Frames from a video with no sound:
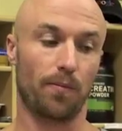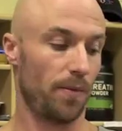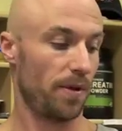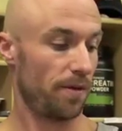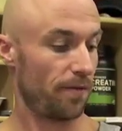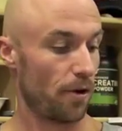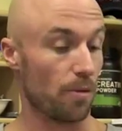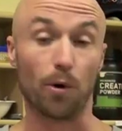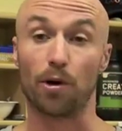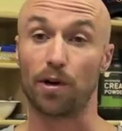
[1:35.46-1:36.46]
The
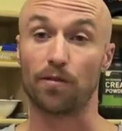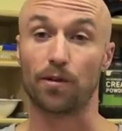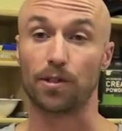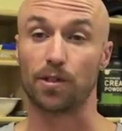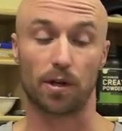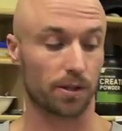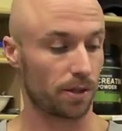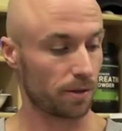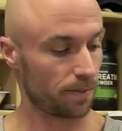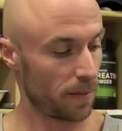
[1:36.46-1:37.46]
foam will hurt at first
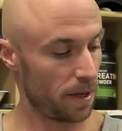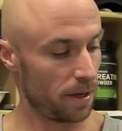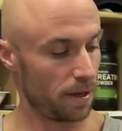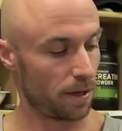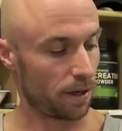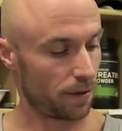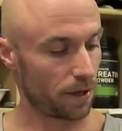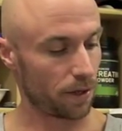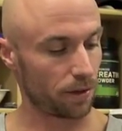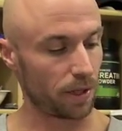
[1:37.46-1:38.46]
also. Another
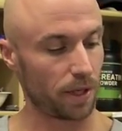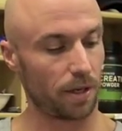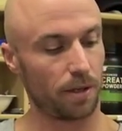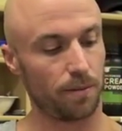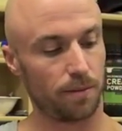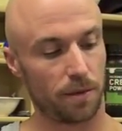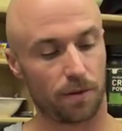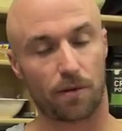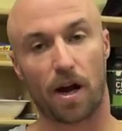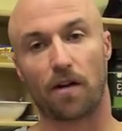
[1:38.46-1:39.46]
thing you'll need
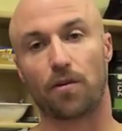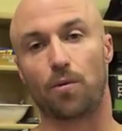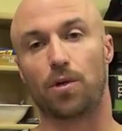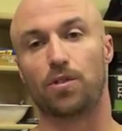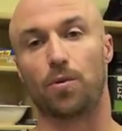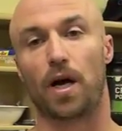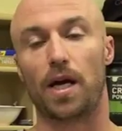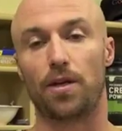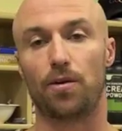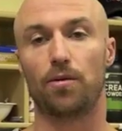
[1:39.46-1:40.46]
for afterwards, what
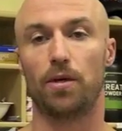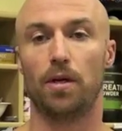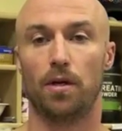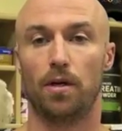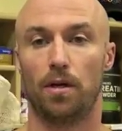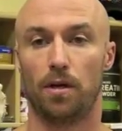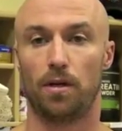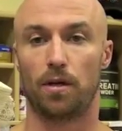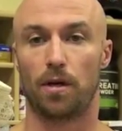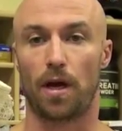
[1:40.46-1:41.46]
I do,
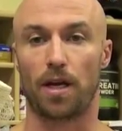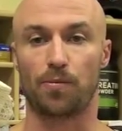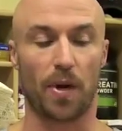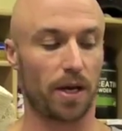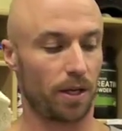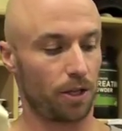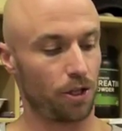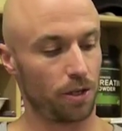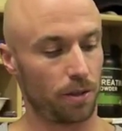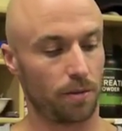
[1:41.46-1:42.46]
ace
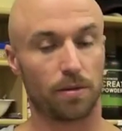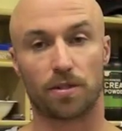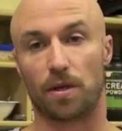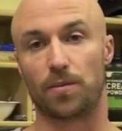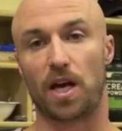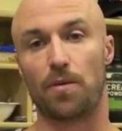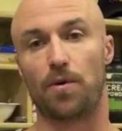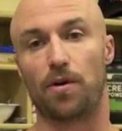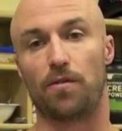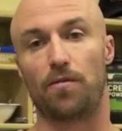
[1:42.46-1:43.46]
bandage,
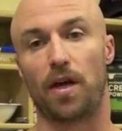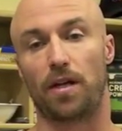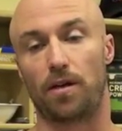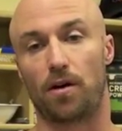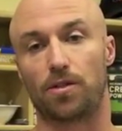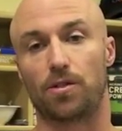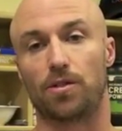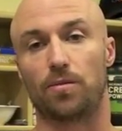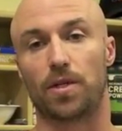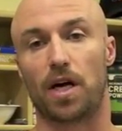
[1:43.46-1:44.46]
and also
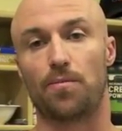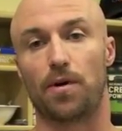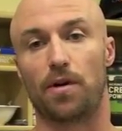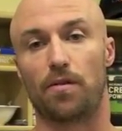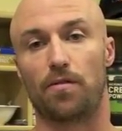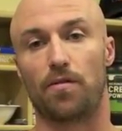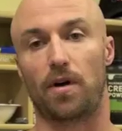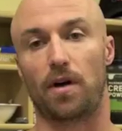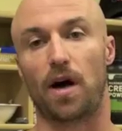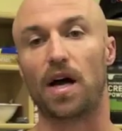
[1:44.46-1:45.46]
some type of
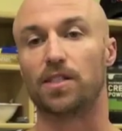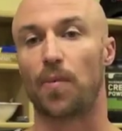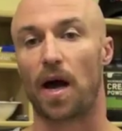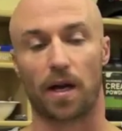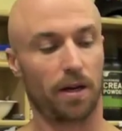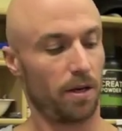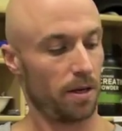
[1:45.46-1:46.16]
ice pack.